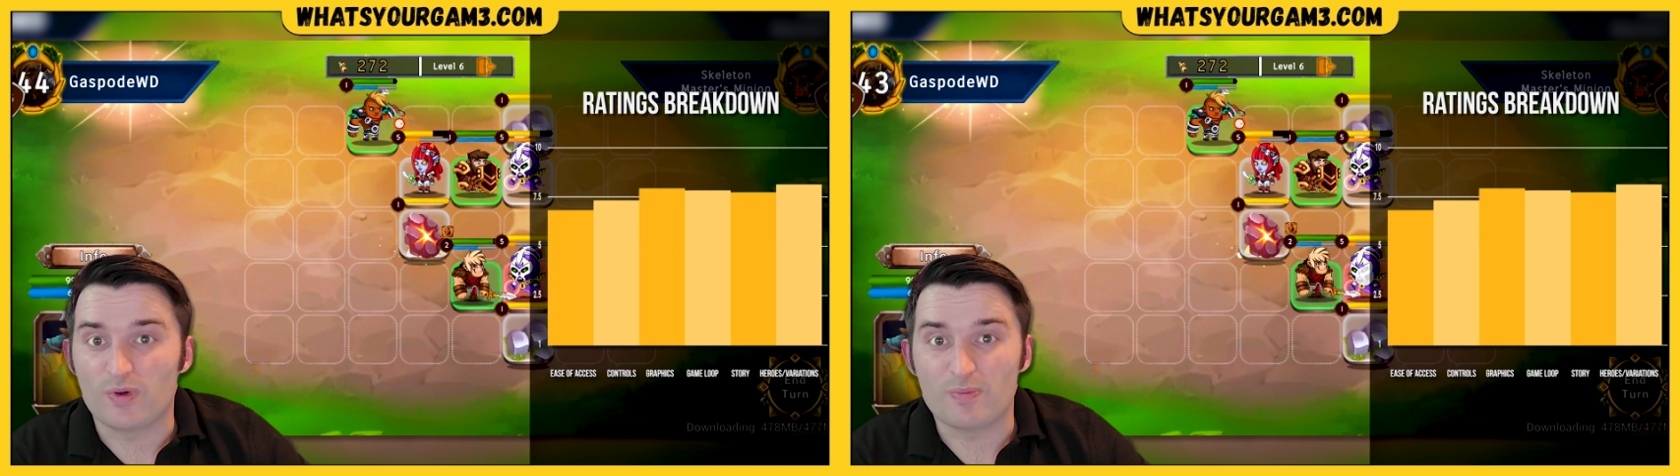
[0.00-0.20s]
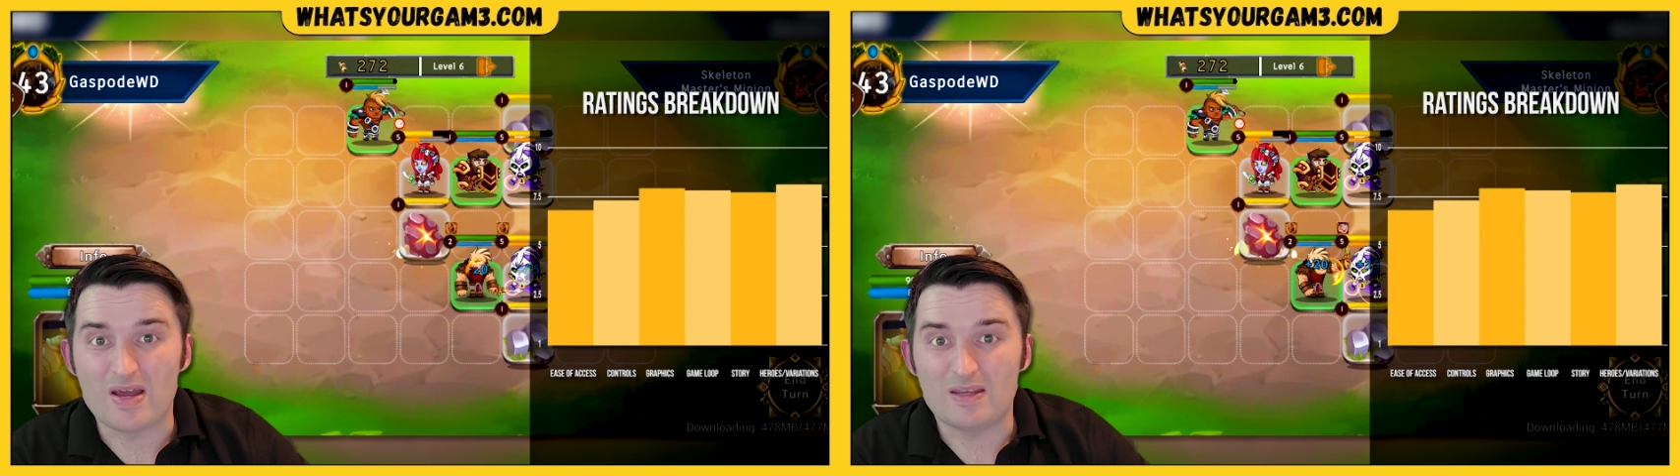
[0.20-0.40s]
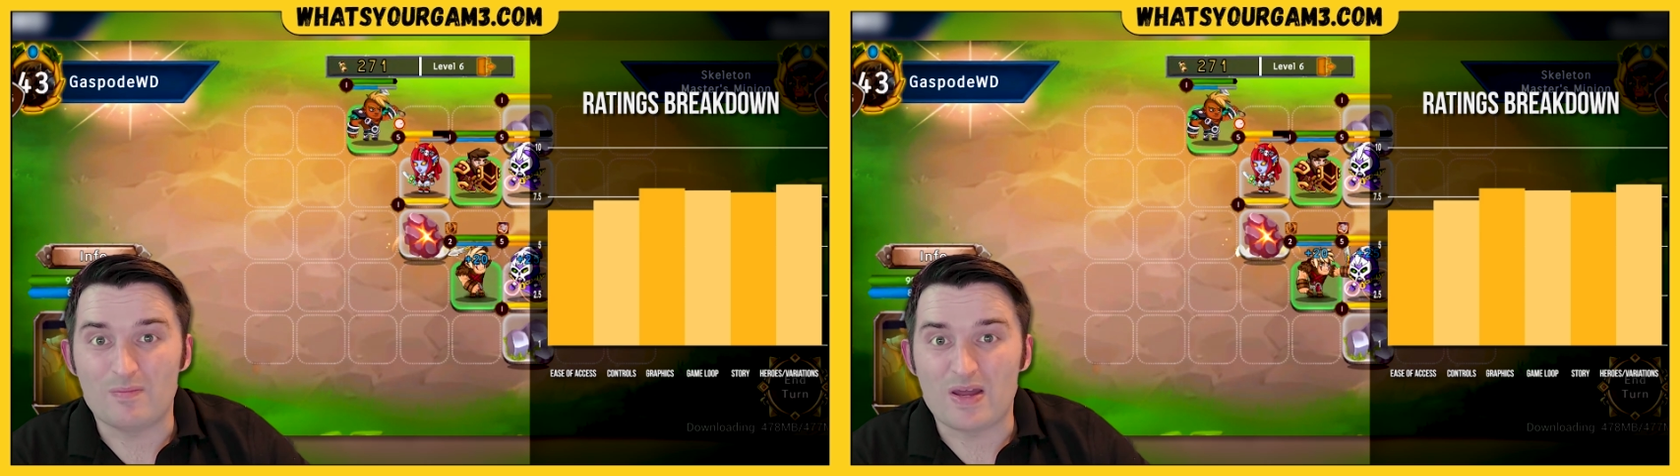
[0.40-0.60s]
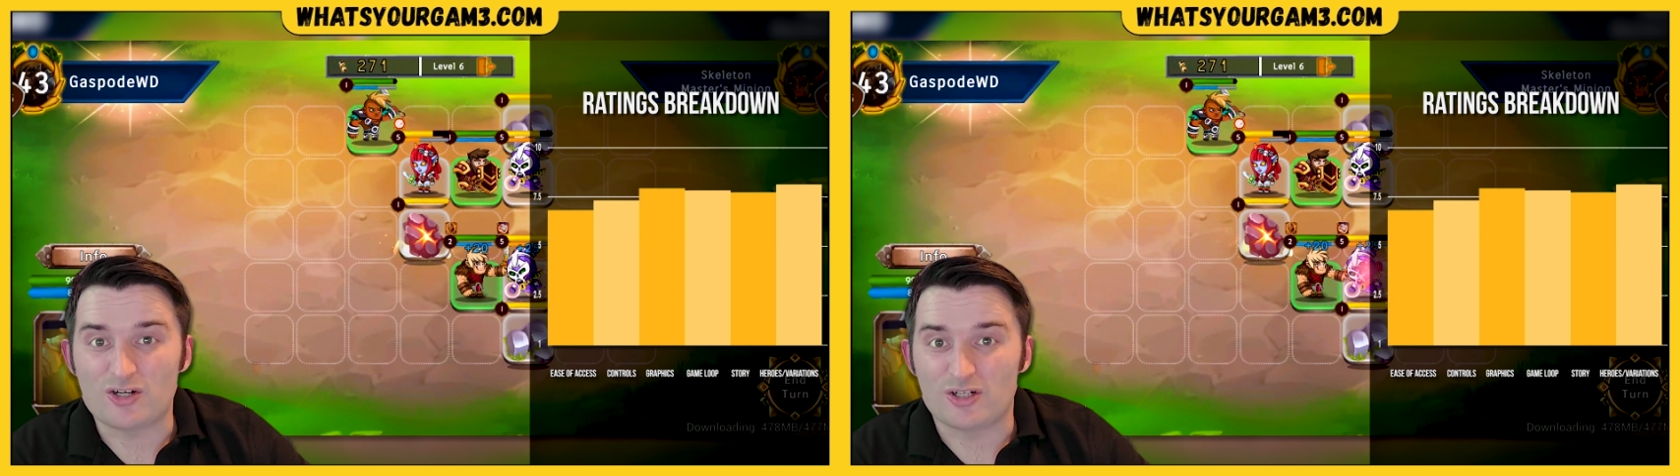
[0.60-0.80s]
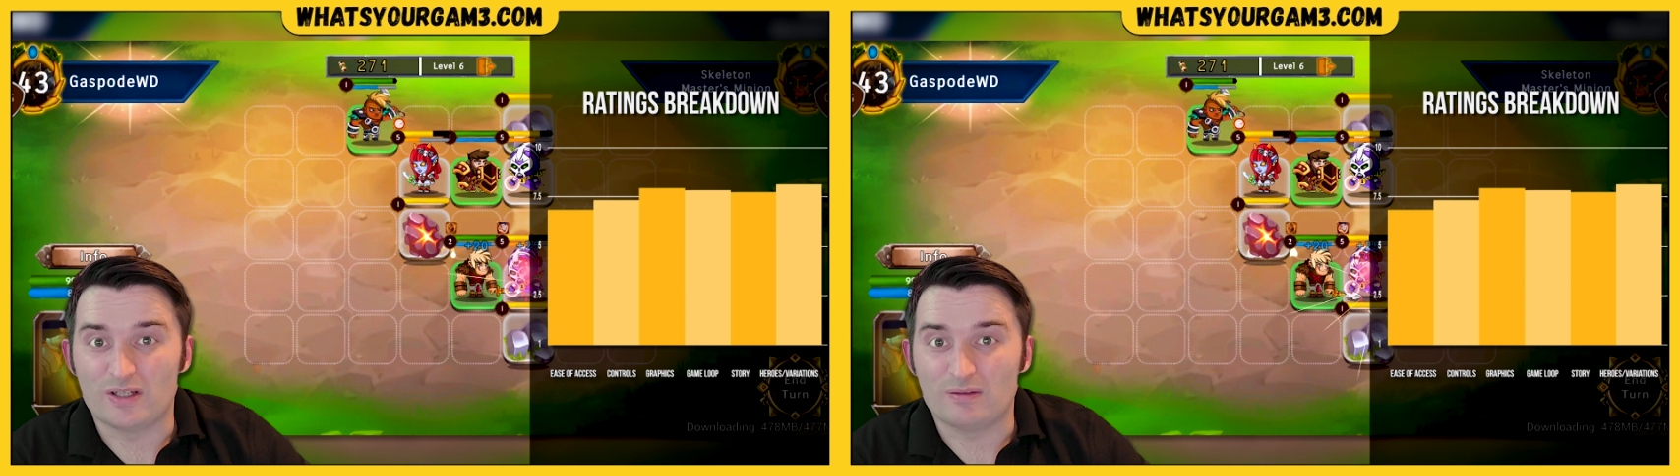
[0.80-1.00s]
with many
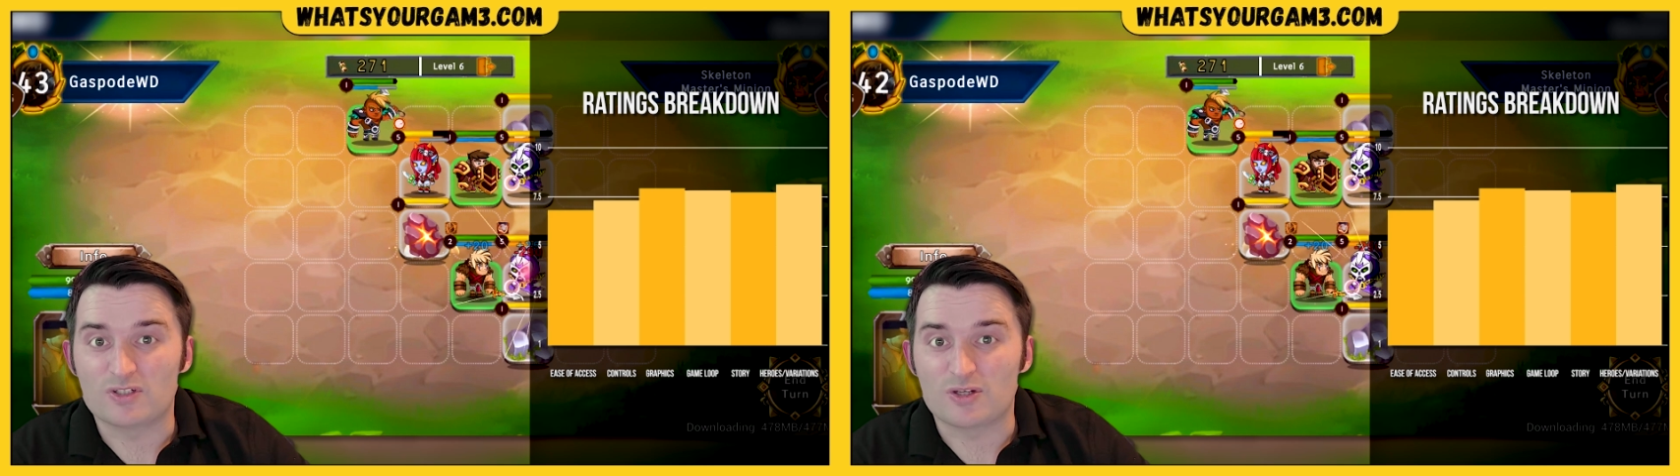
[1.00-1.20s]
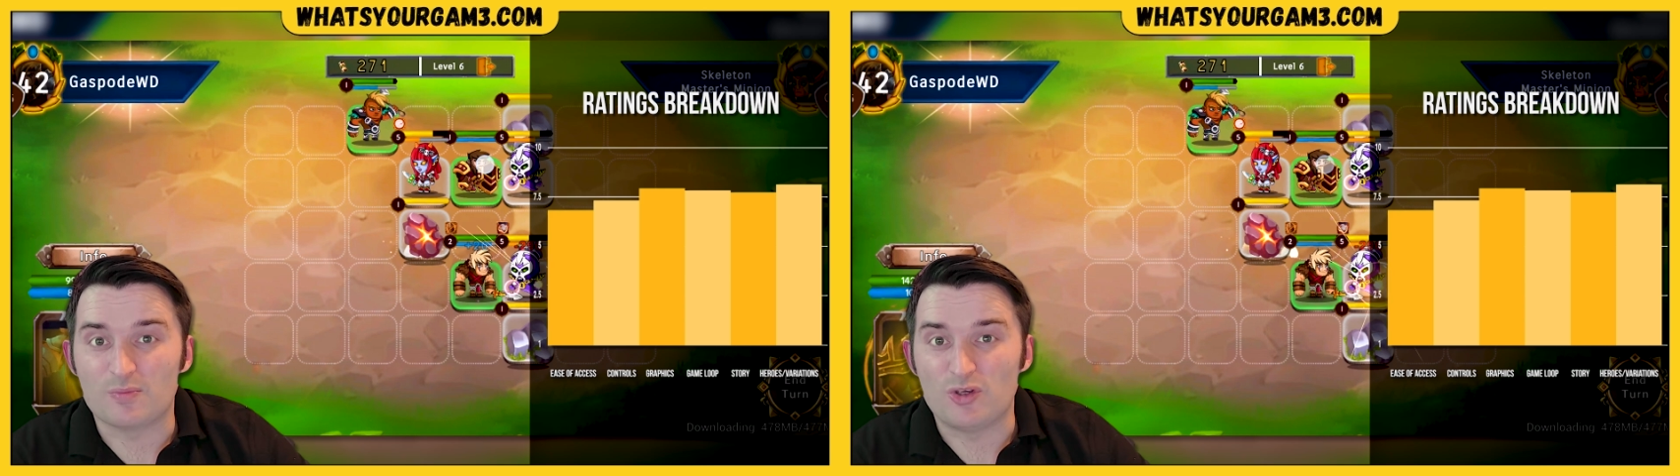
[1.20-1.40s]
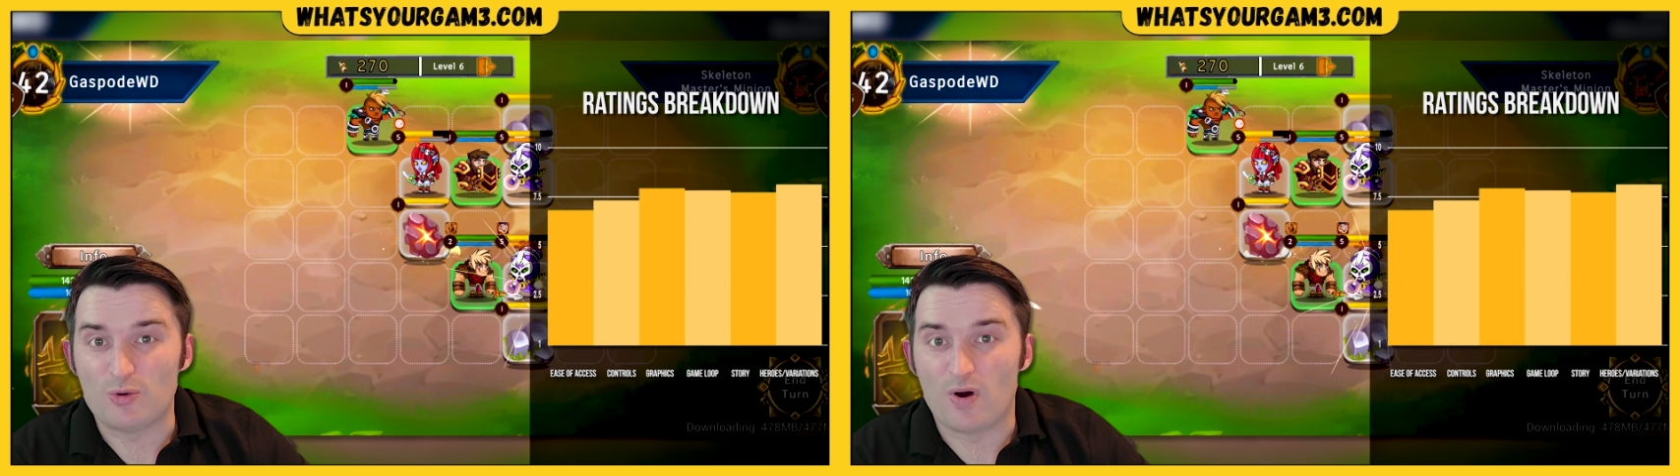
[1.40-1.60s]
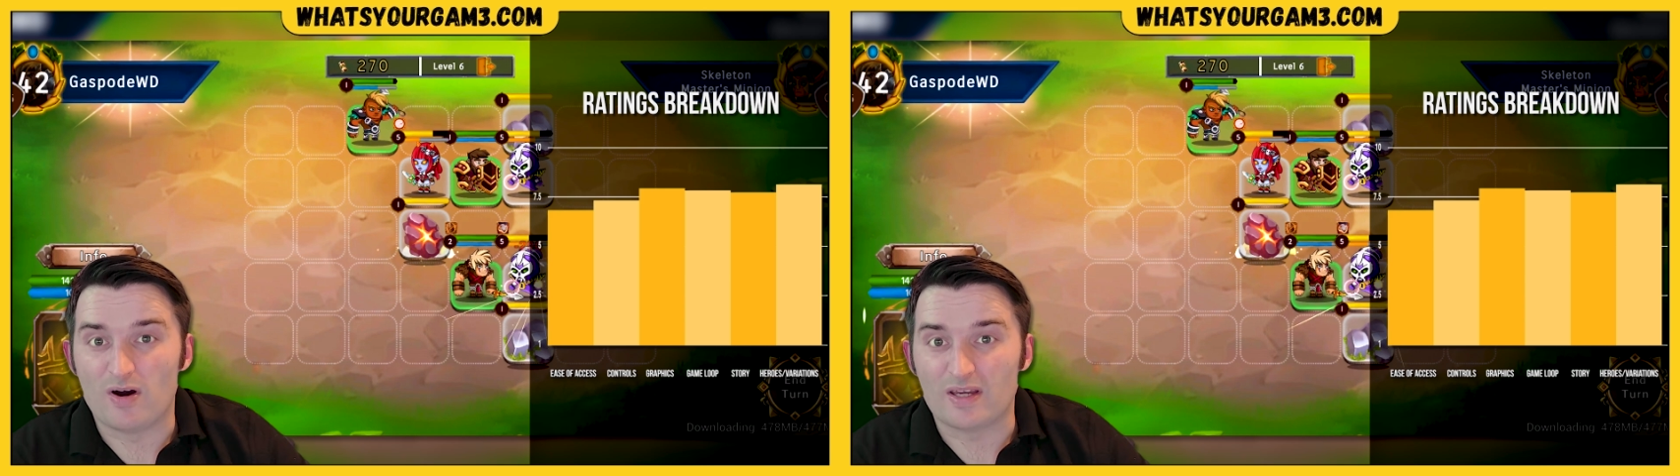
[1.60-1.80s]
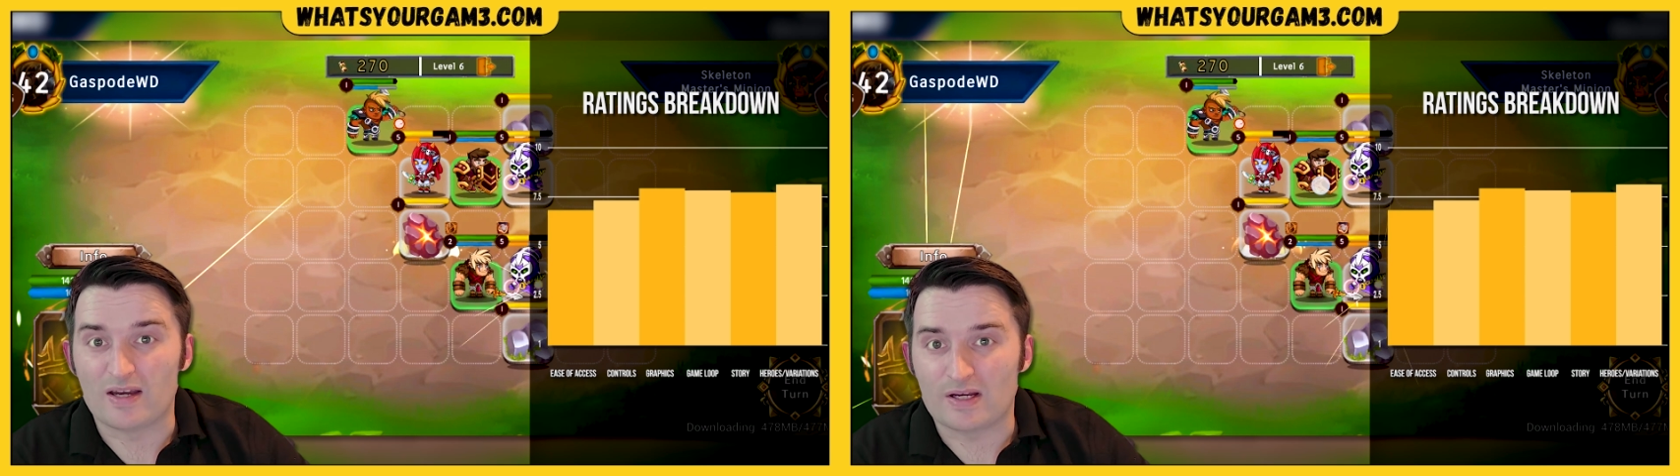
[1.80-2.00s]
mentioning some
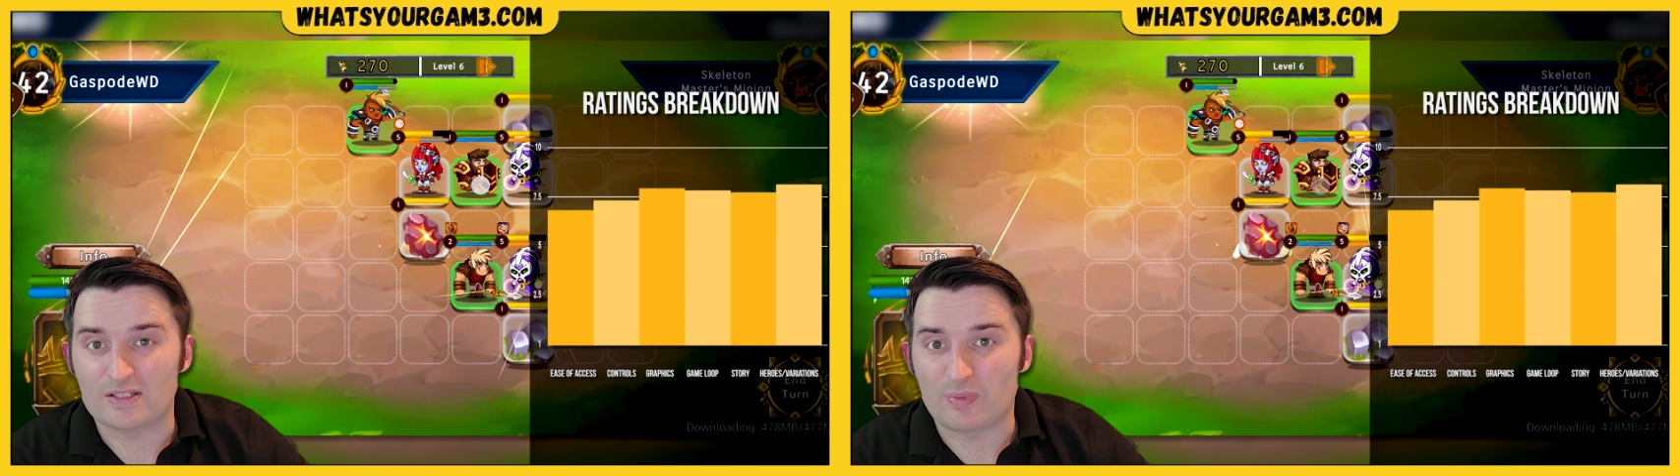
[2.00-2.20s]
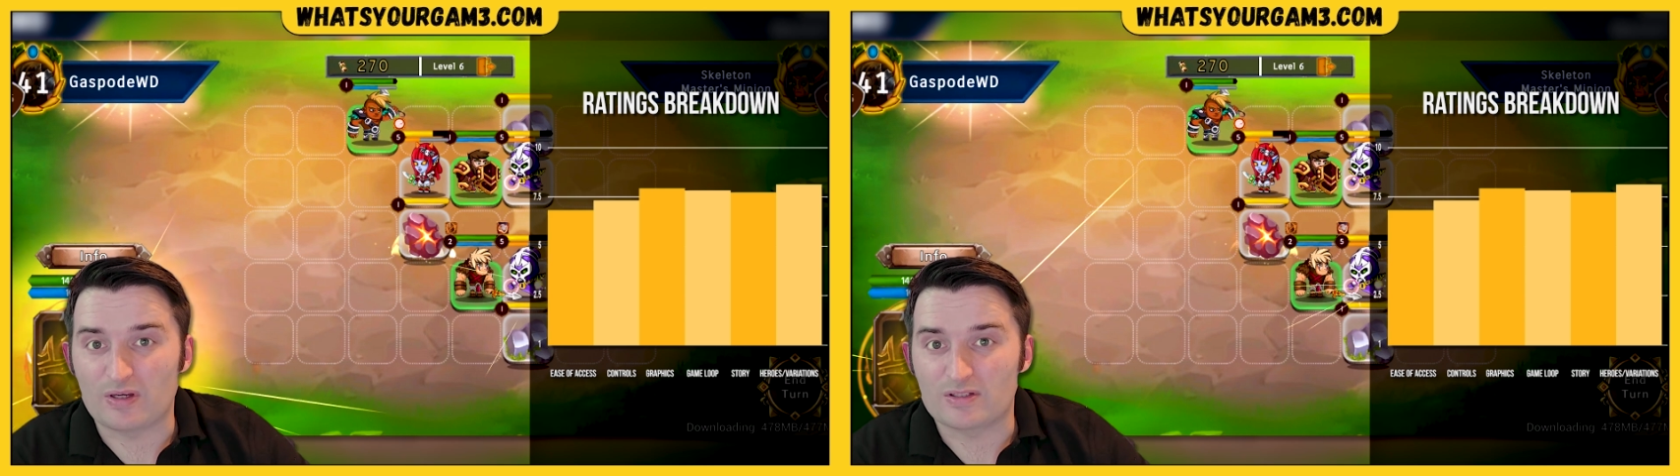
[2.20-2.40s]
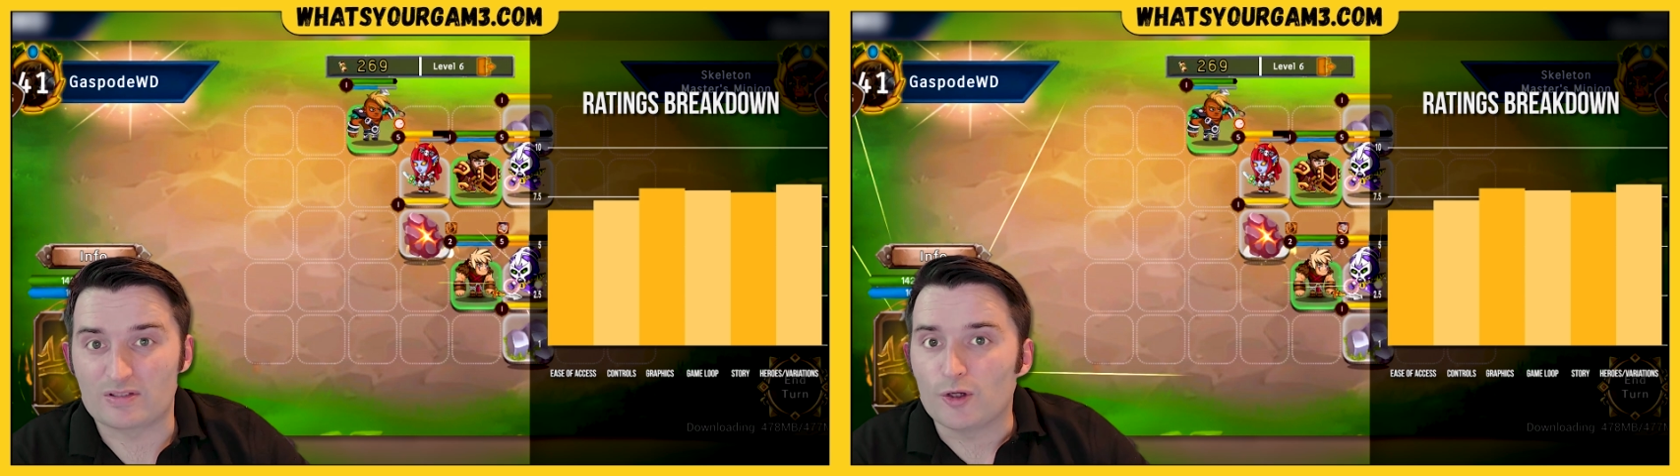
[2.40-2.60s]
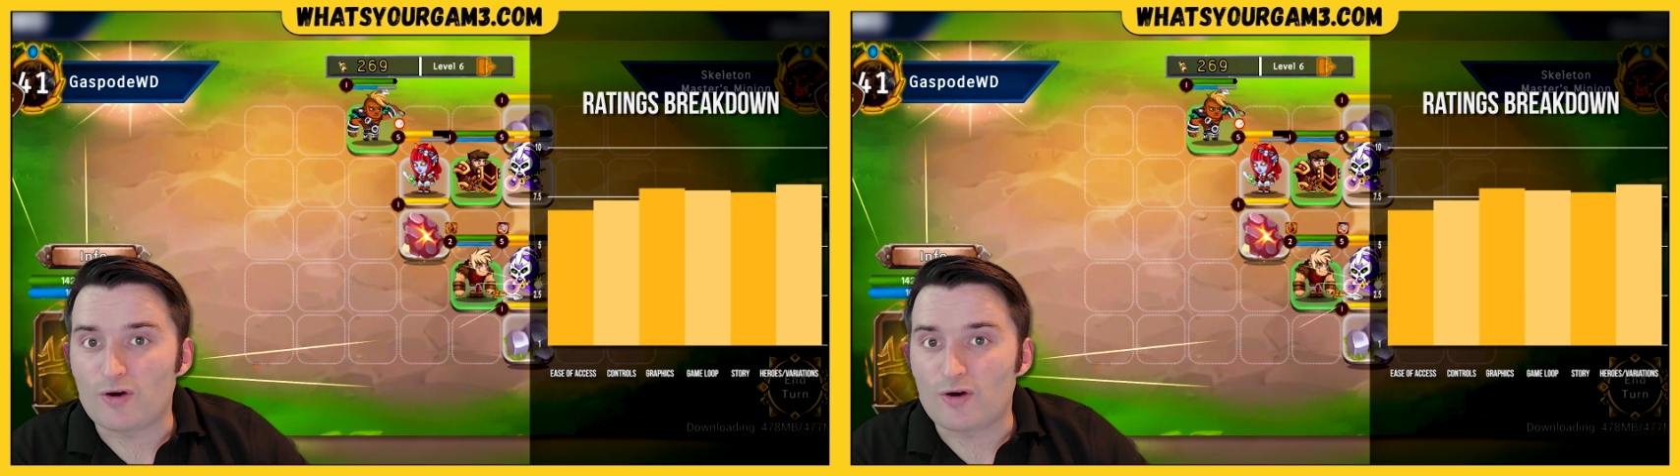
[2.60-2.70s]
UI aspects.